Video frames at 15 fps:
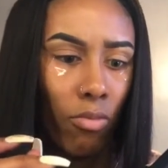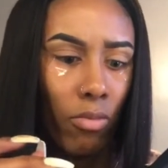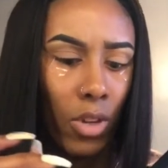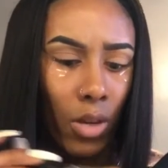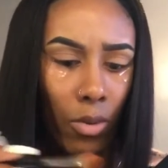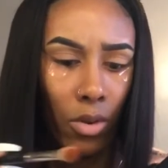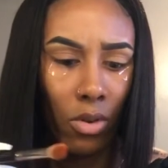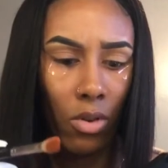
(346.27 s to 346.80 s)

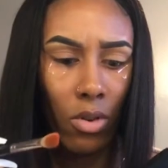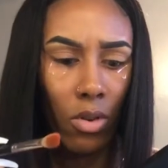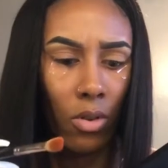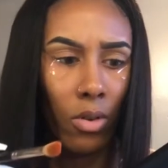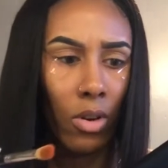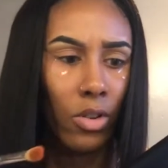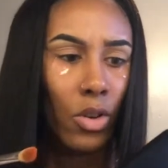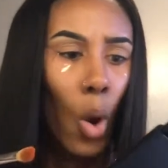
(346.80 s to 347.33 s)
Yeah, we're gonna call it
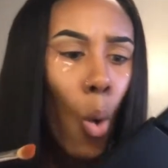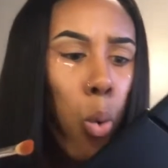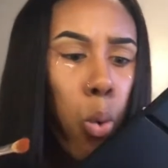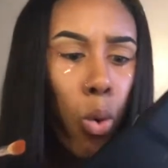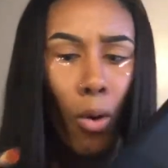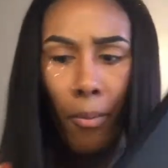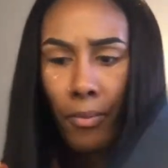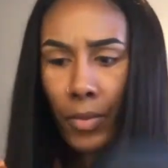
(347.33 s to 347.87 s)
orange.
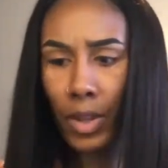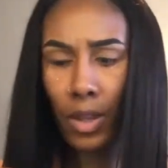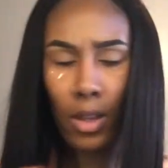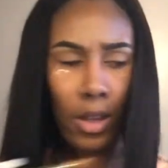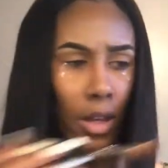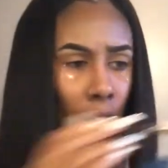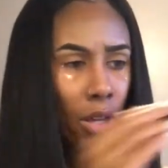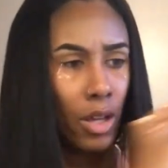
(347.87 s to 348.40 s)

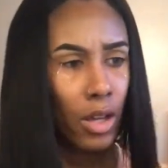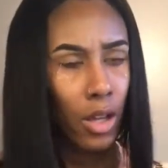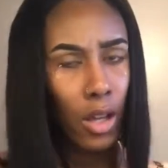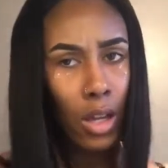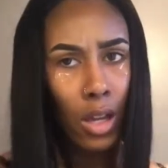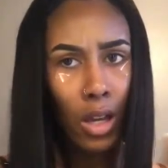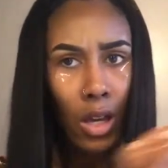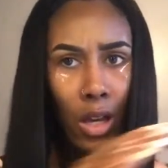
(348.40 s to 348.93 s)

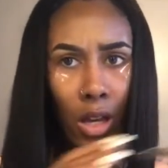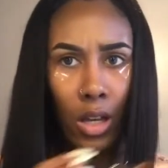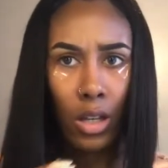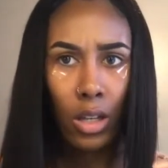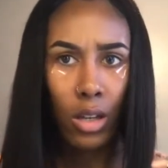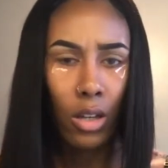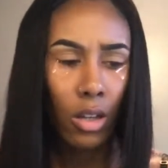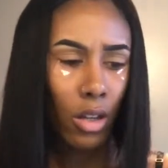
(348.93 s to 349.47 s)

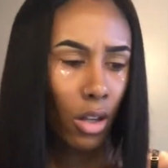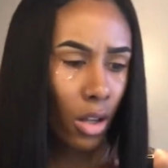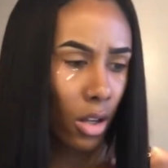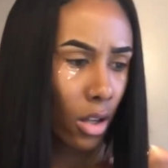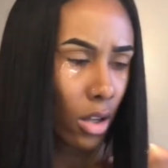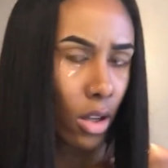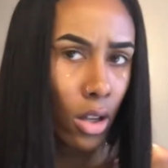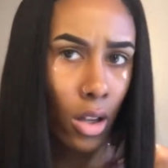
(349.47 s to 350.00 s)
And
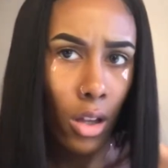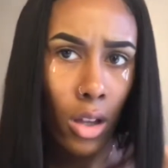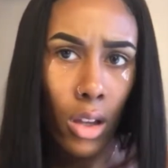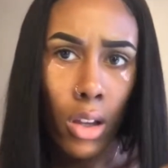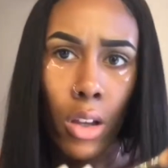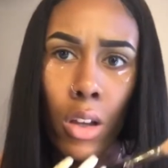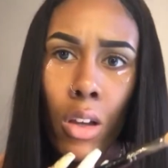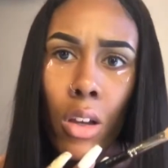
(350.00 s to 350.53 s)

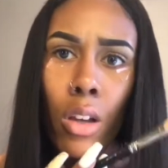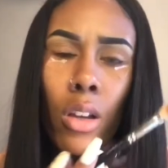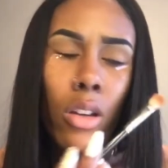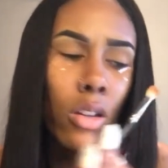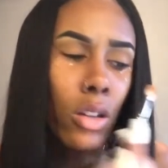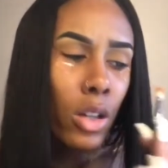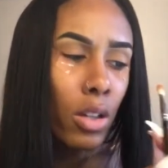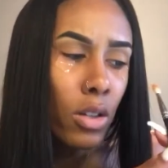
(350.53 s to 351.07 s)

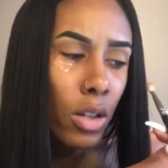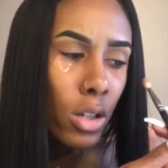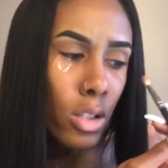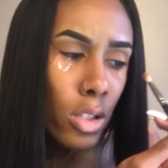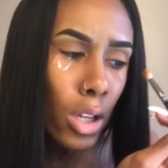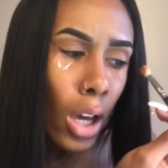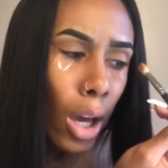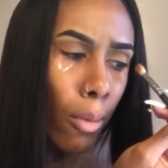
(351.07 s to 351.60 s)
she
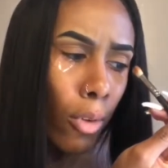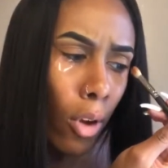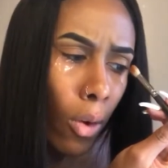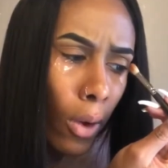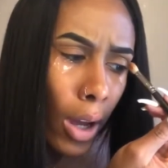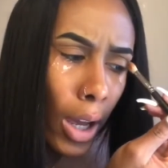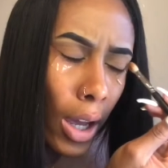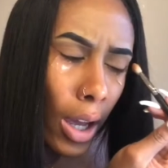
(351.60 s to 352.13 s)
just kept
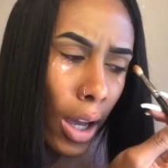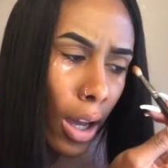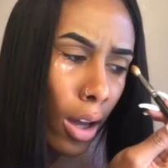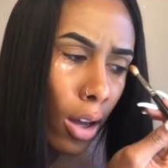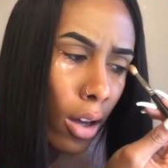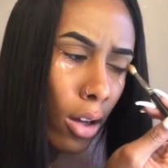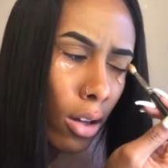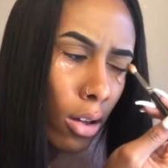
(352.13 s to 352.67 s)
going
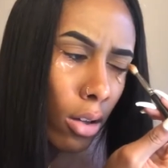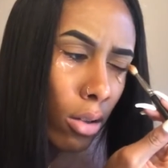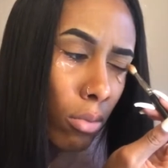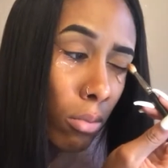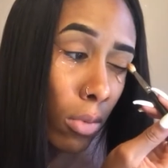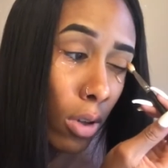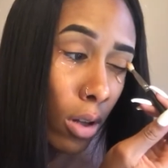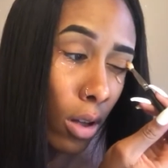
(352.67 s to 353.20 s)

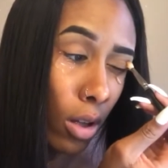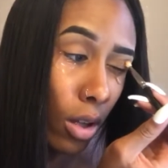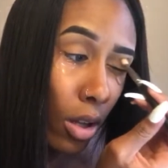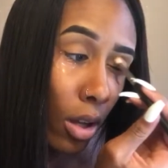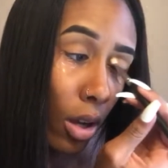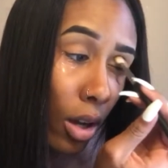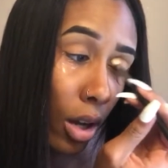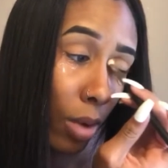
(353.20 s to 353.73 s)
ham.
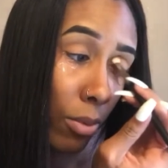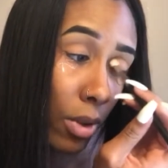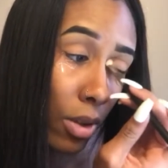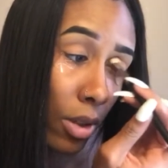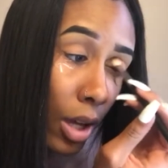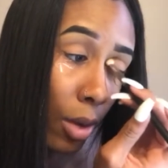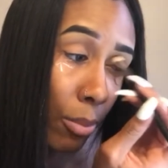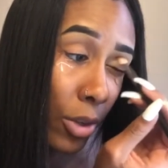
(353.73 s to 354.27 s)
And I'm just
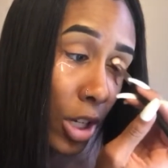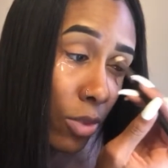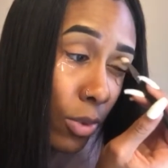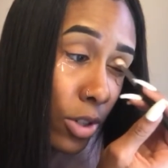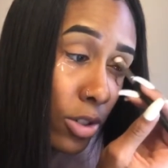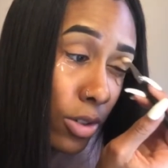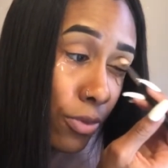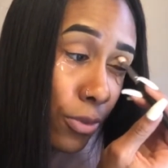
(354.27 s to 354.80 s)
like, bitch,
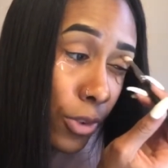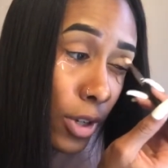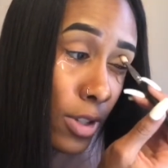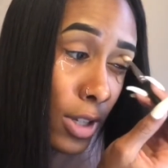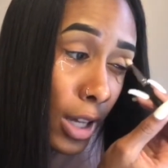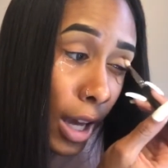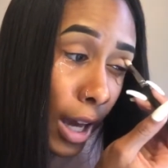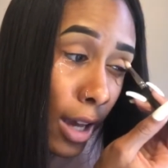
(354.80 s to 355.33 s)
with your
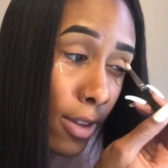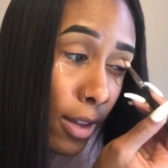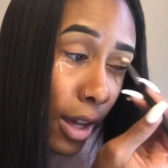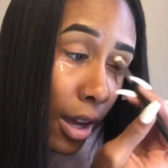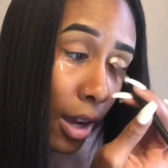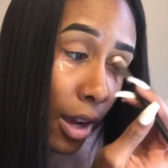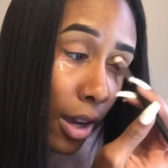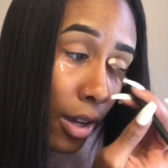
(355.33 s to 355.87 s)
frizzy ass
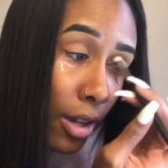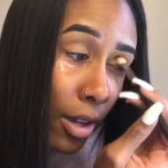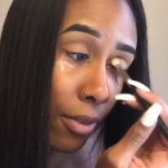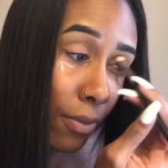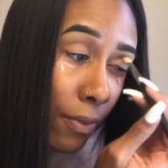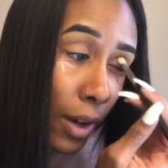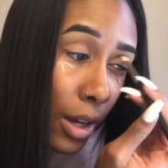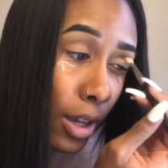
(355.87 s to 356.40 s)
hair, your
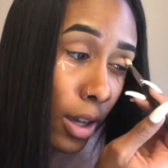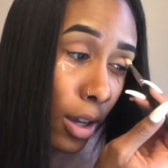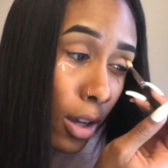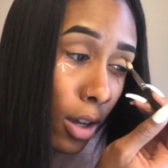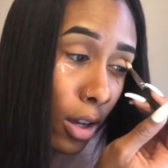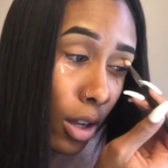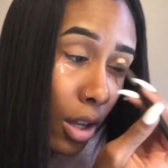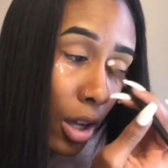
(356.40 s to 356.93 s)

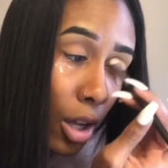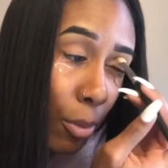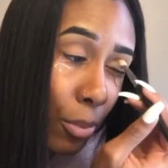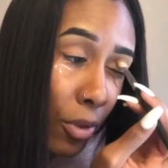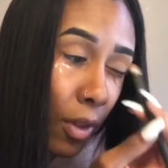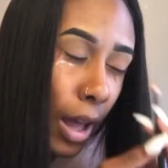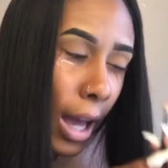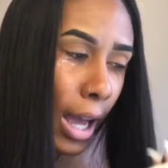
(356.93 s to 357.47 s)
fucking
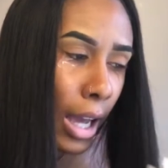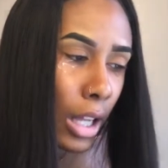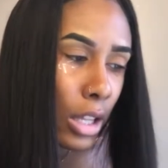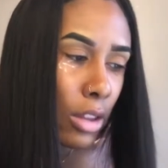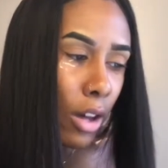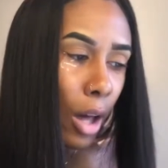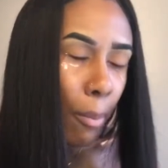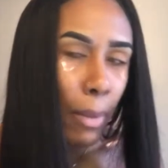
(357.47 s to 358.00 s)
black
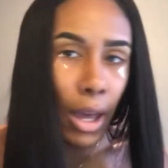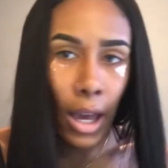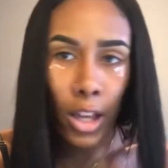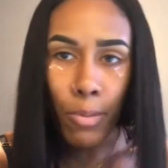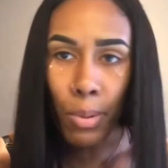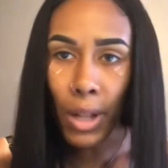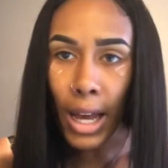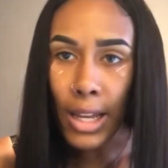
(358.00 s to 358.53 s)

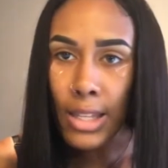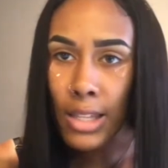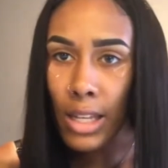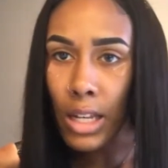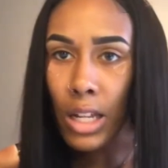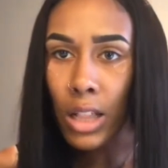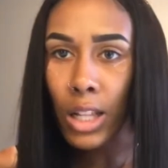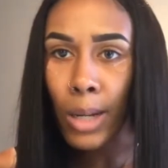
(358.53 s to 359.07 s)
dumbass
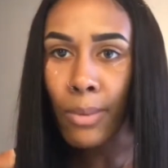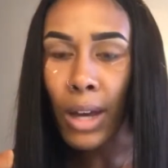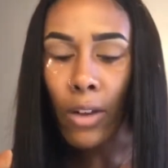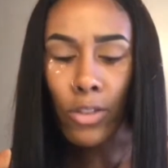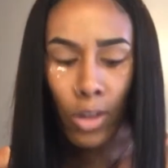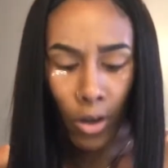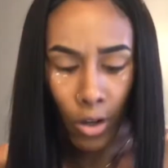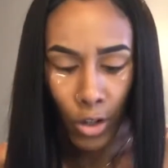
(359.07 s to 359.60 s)
plastic clips, I'll
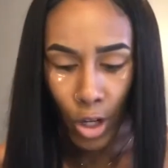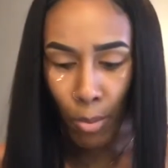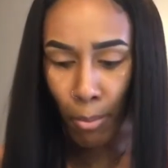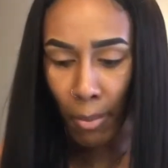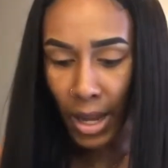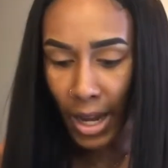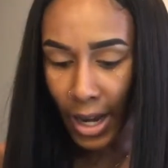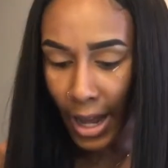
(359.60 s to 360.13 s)
turn your
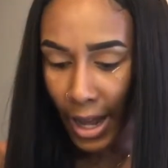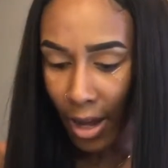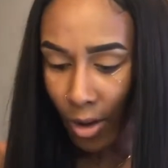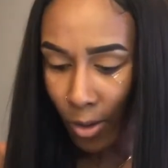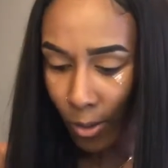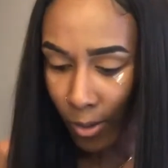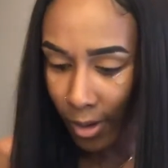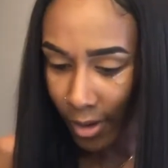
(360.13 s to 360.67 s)
man
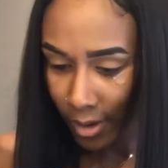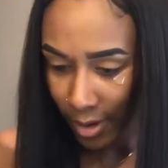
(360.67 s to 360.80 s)
out.